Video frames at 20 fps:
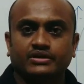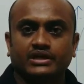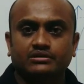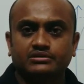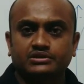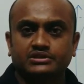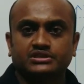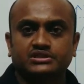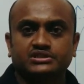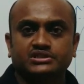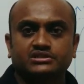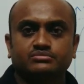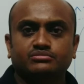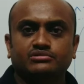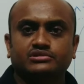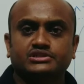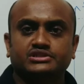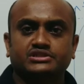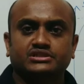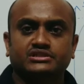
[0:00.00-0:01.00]
We have discussed
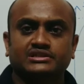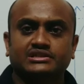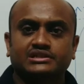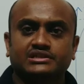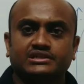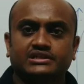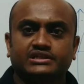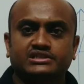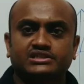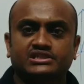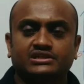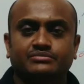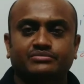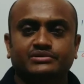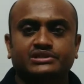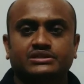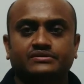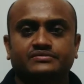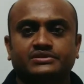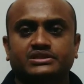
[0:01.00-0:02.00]
about general
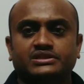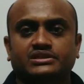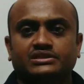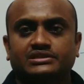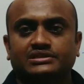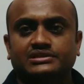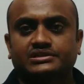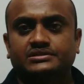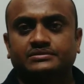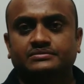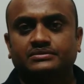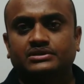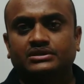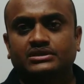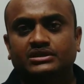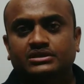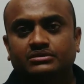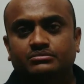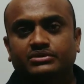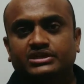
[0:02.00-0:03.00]
examples of signals.
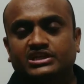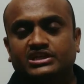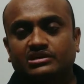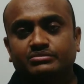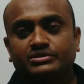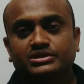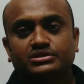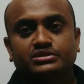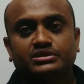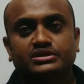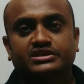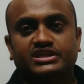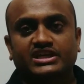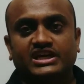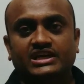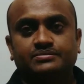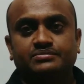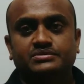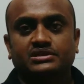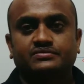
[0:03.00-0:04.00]
But coming to the
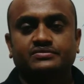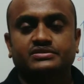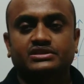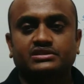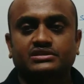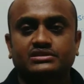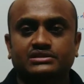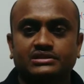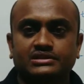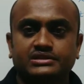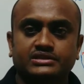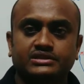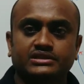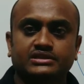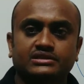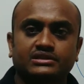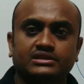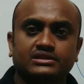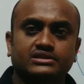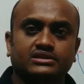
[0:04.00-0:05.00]
types of signals,
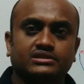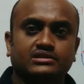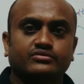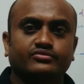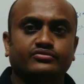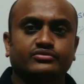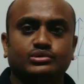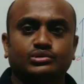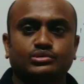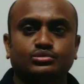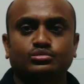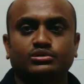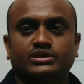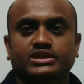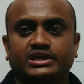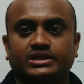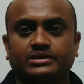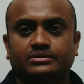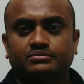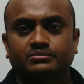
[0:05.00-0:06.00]
signals are of
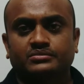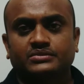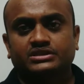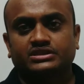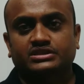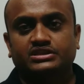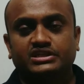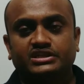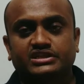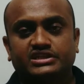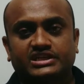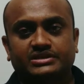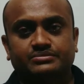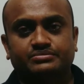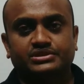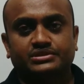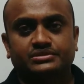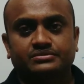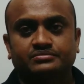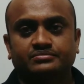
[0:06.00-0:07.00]
three
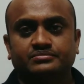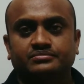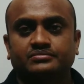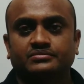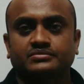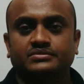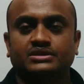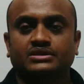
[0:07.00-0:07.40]
types.